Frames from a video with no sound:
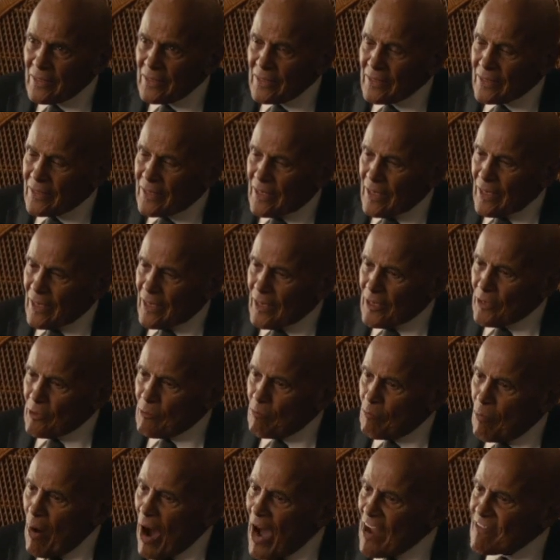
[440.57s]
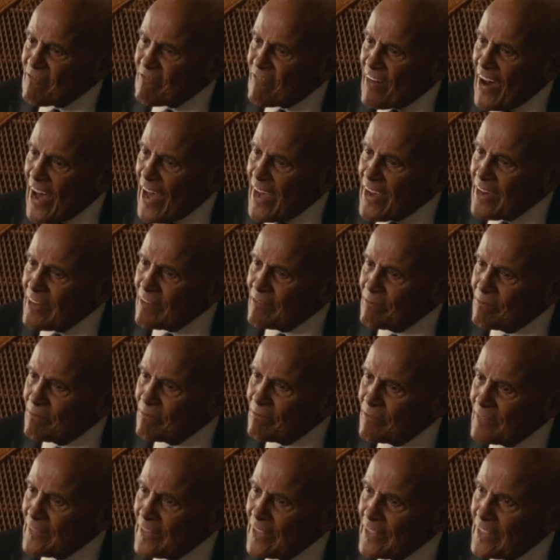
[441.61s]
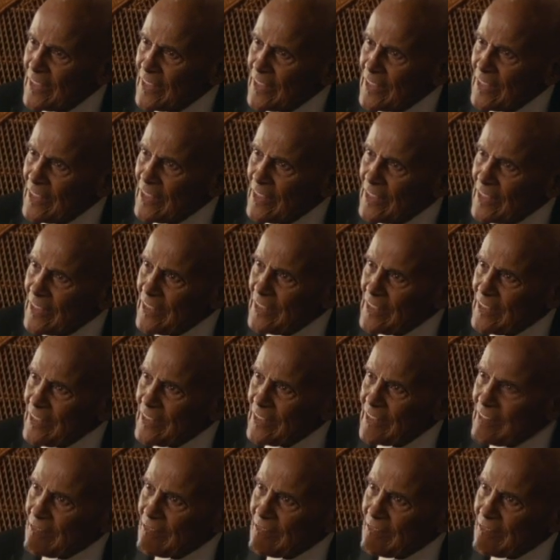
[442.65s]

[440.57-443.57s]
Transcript: and attacked, and later castrated. This